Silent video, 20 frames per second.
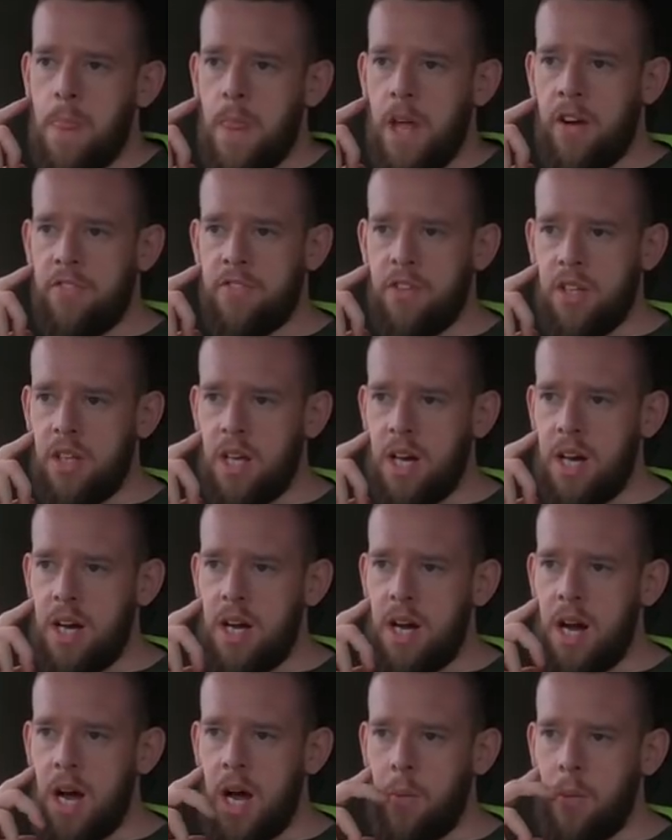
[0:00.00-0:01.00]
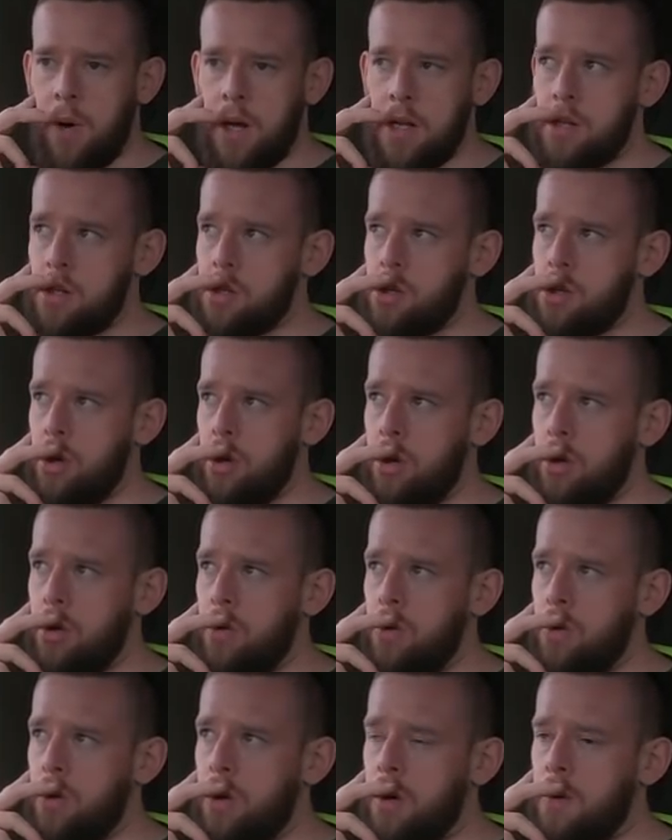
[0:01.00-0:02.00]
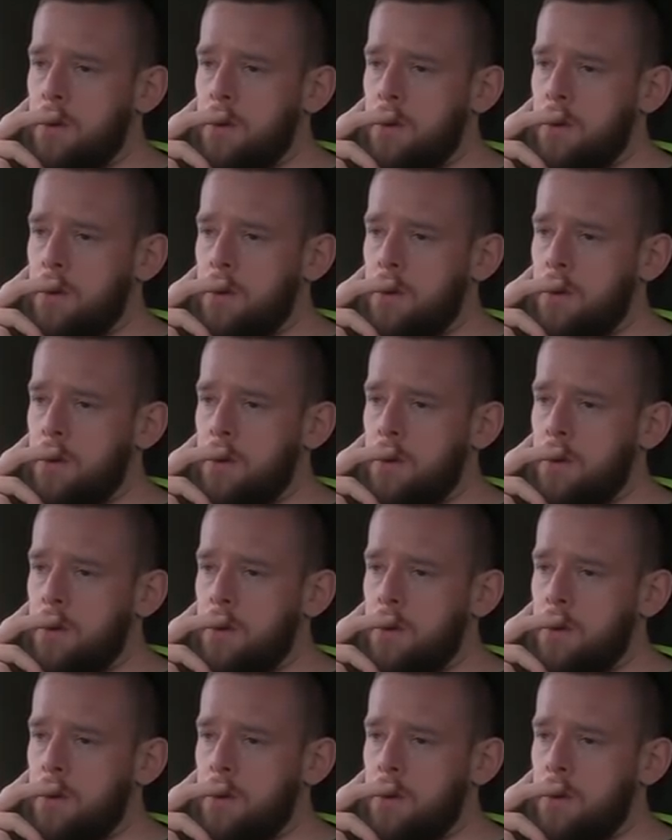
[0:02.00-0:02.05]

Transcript: After that, I went to